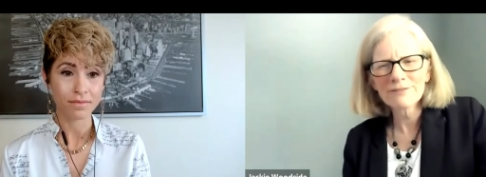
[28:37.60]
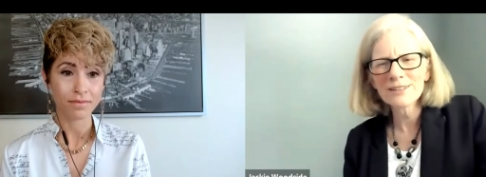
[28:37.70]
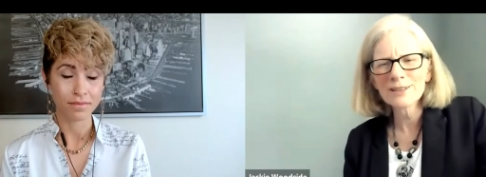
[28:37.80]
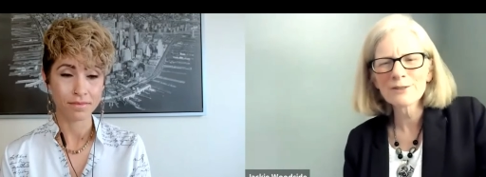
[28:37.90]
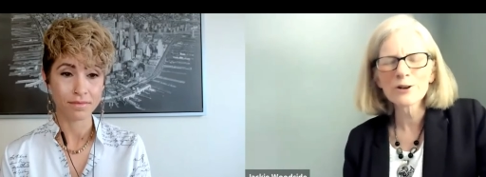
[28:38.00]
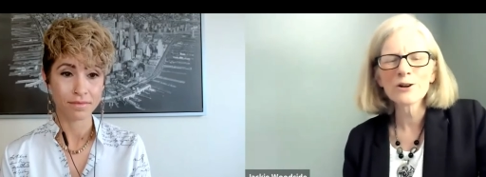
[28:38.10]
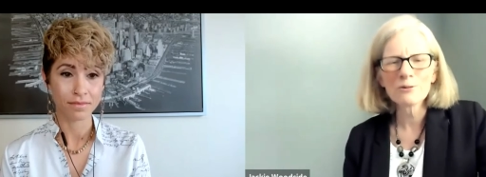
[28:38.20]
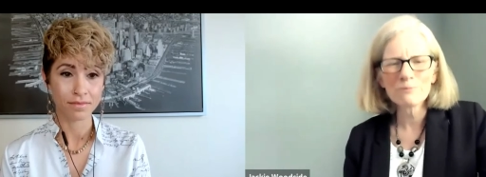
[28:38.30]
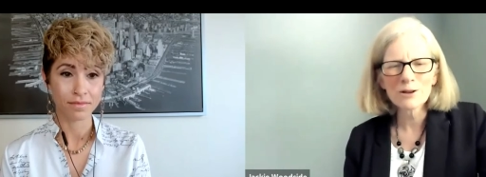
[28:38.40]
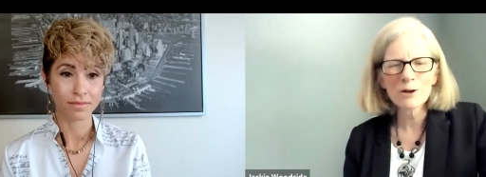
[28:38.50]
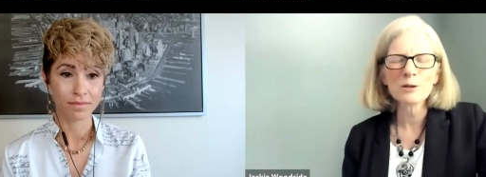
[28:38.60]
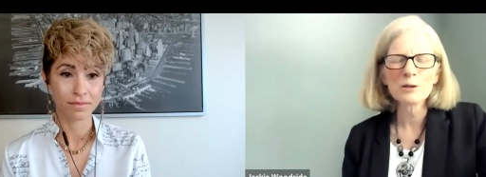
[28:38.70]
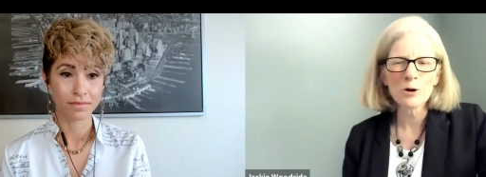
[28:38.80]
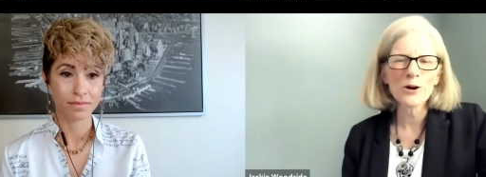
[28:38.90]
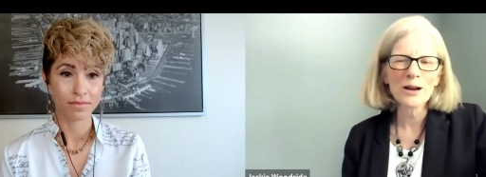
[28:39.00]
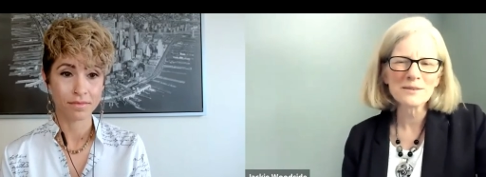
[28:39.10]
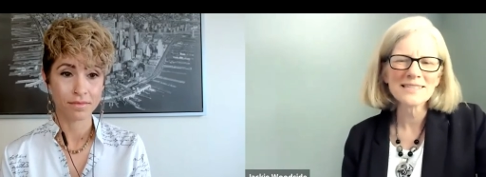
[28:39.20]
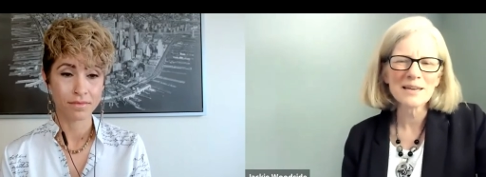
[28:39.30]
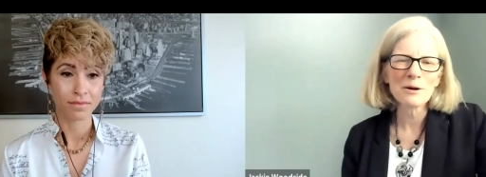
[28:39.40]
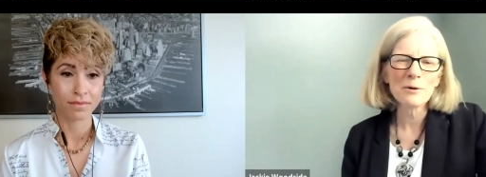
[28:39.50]
Speaker 1: if you look for coaching programs it's
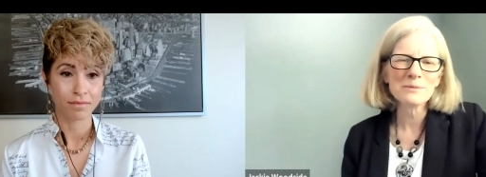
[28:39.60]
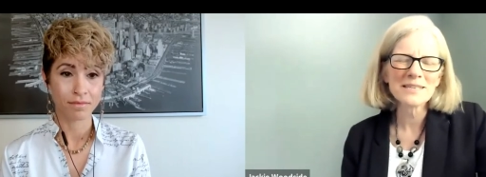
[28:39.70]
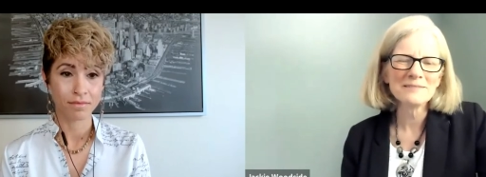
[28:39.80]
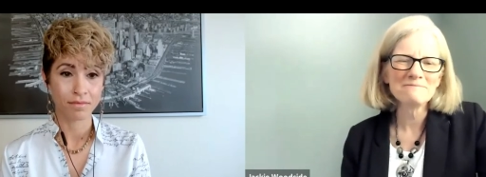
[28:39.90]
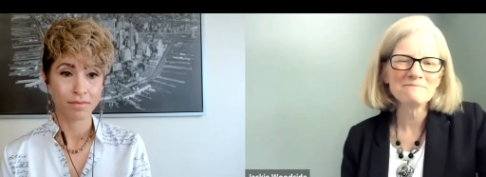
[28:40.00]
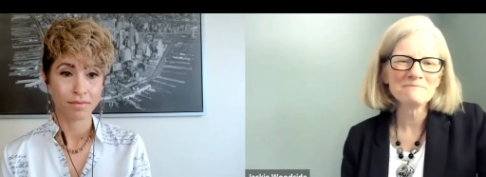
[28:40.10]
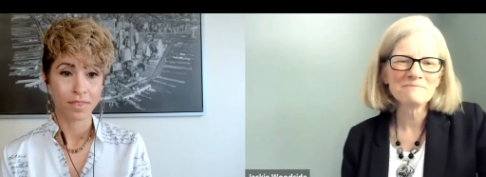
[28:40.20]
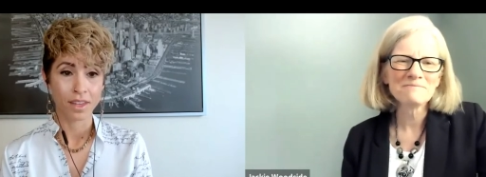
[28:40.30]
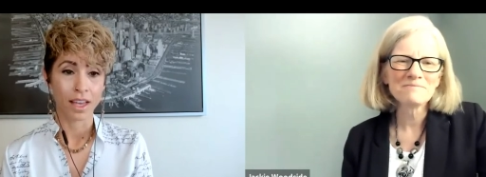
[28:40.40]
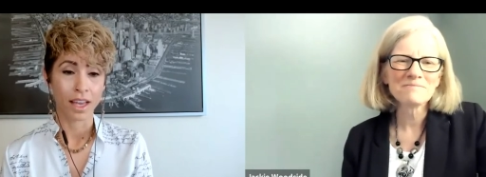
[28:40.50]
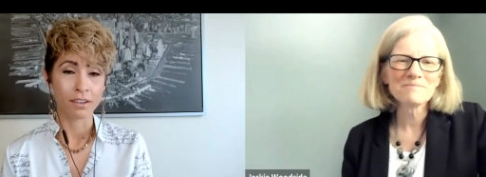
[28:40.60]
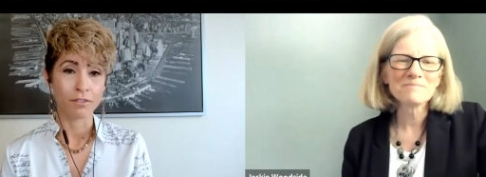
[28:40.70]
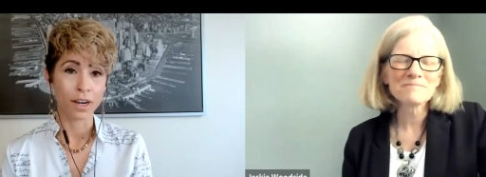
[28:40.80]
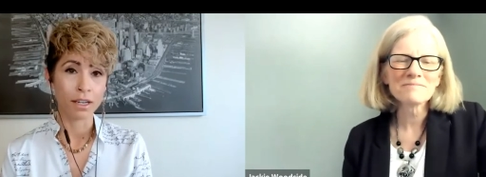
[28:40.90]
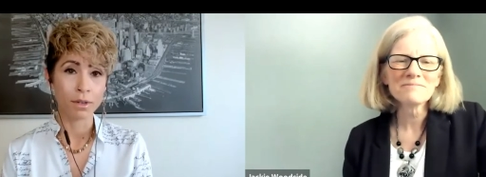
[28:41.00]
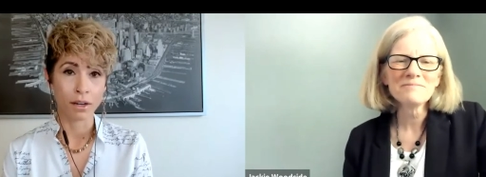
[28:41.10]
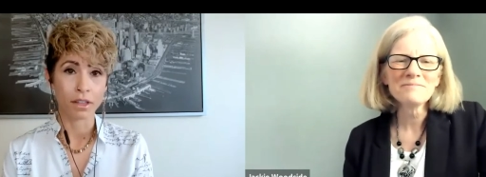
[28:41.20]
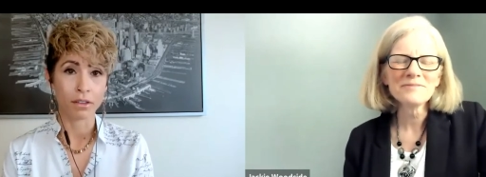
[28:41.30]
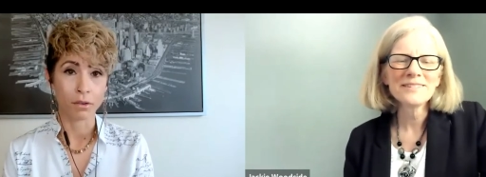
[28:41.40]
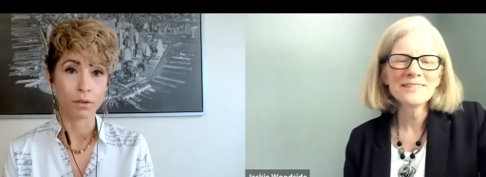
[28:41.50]
on my website
Speaker 2: and for anyone out
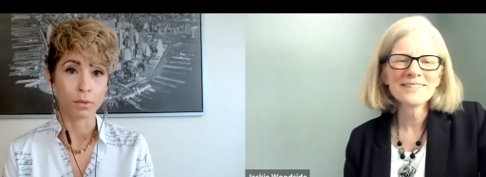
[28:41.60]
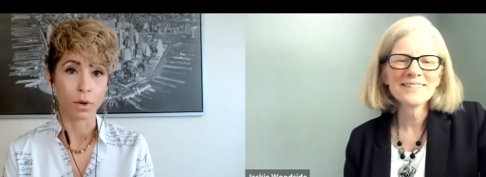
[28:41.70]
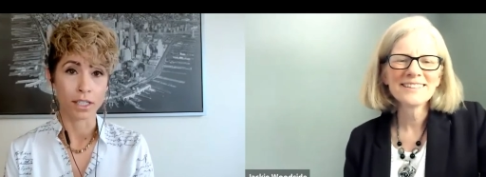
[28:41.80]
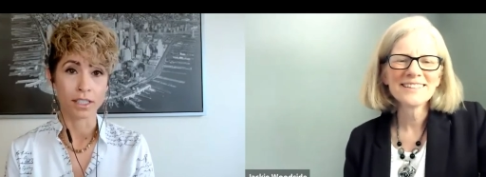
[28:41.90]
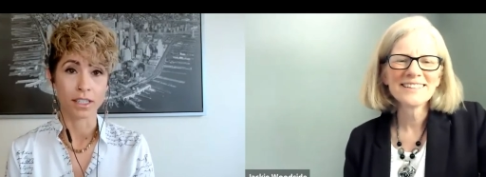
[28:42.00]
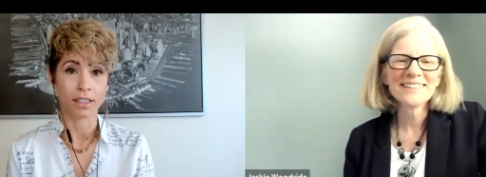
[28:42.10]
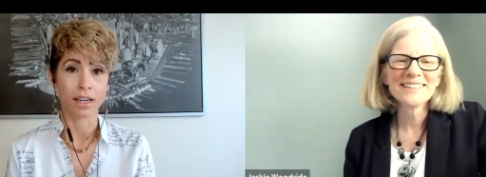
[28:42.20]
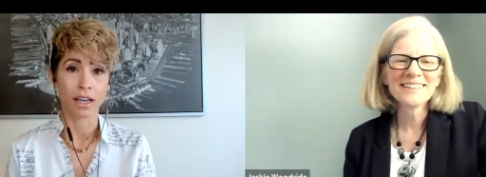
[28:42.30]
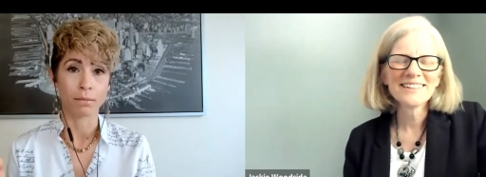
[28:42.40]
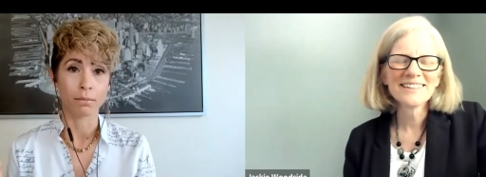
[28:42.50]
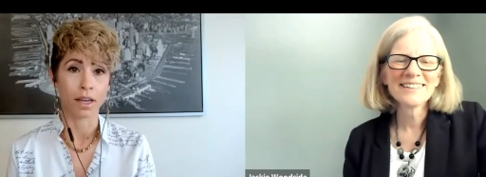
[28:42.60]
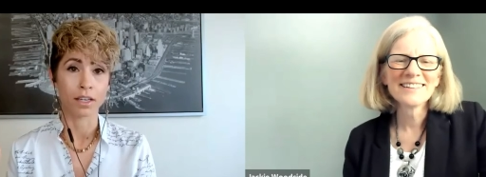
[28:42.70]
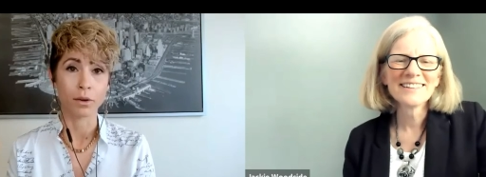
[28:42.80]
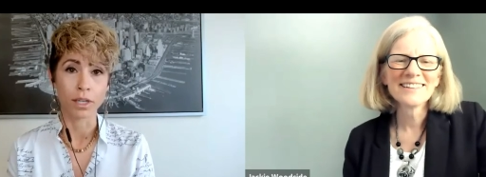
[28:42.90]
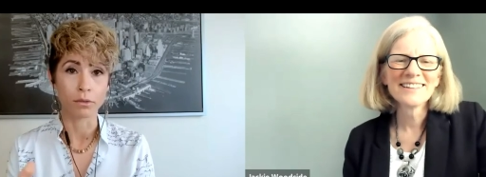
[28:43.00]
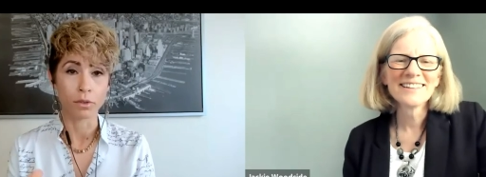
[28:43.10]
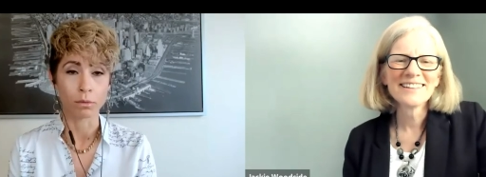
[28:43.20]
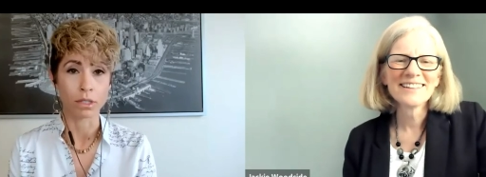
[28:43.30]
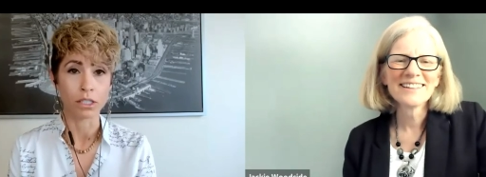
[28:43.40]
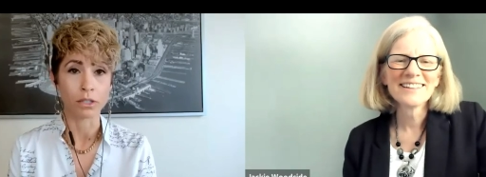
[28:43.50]
there who's watching this and i'm i know i don't
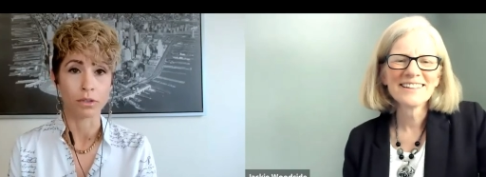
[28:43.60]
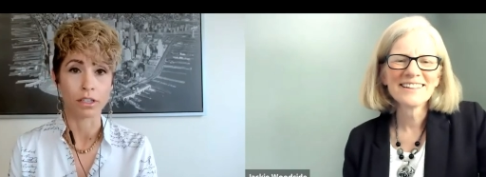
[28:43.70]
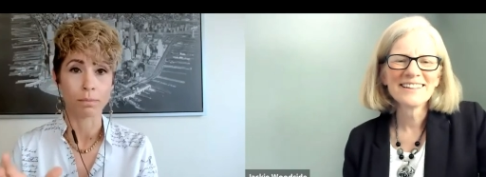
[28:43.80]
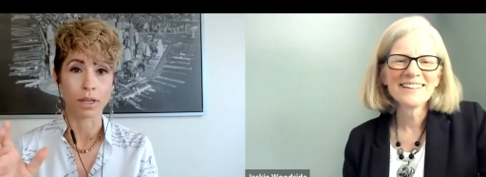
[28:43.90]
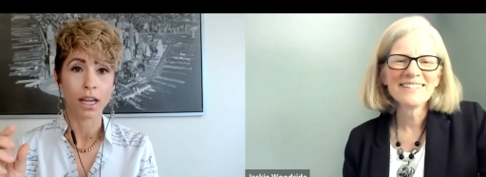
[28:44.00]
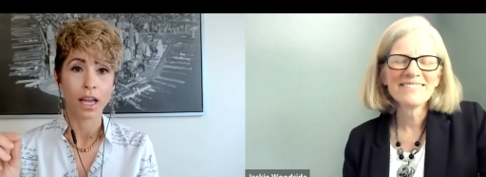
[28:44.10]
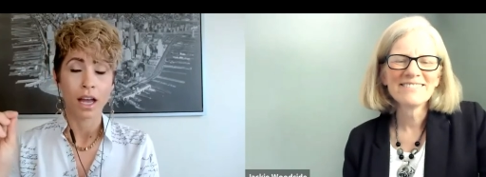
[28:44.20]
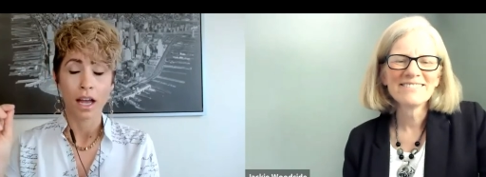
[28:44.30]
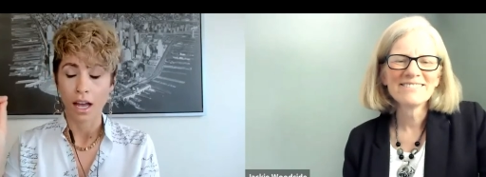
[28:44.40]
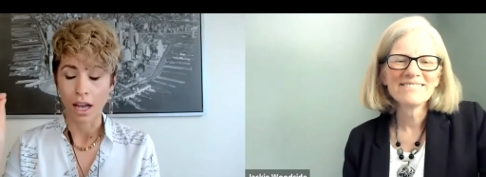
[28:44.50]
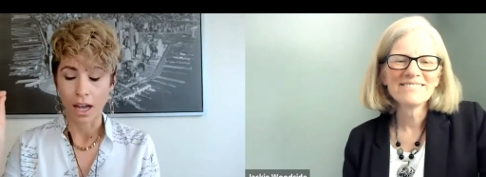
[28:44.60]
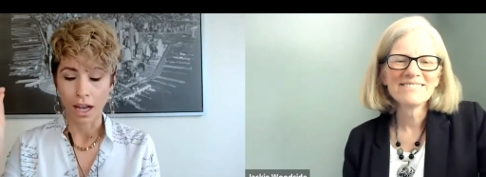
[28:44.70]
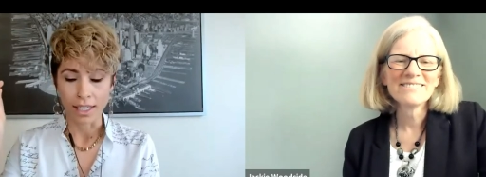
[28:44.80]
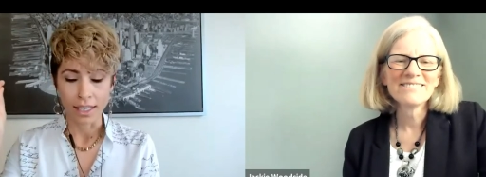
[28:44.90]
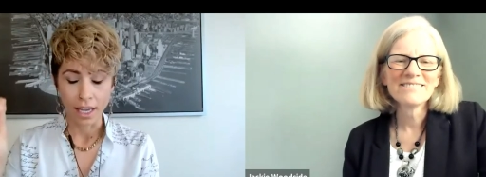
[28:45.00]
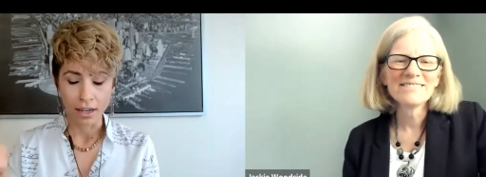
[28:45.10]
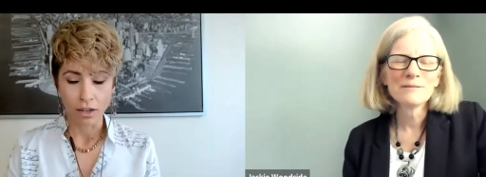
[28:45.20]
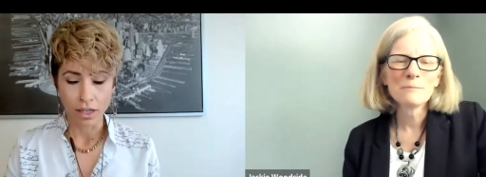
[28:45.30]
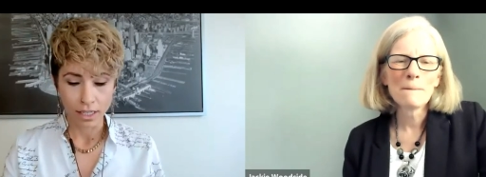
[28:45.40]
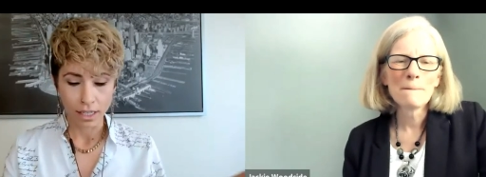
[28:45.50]
normally do this but i
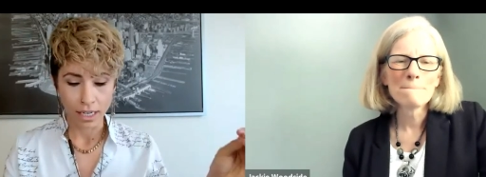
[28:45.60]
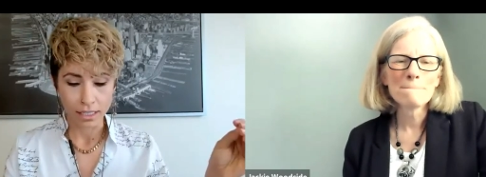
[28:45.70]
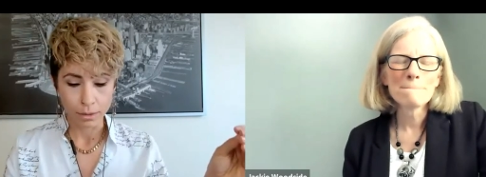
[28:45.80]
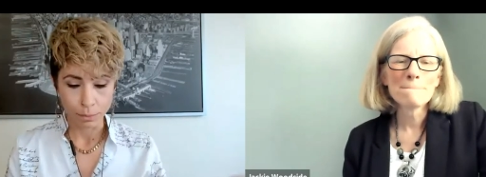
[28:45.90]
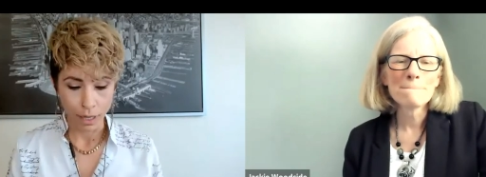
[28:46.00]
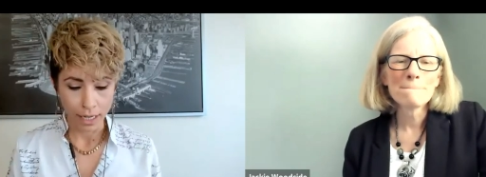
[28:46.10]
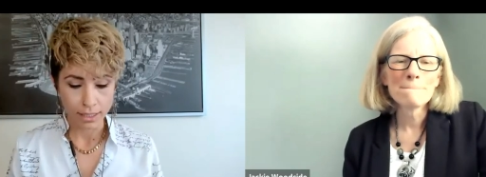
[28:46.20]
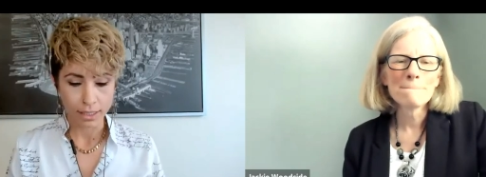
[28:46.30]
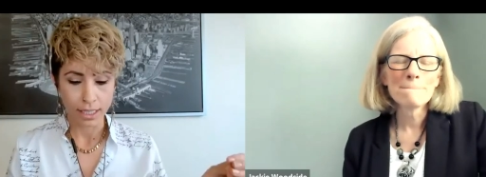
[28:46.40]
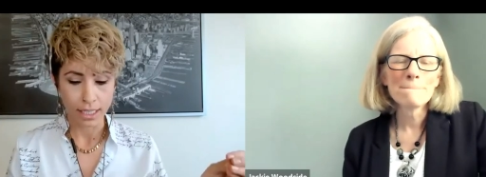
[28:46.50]
cannot express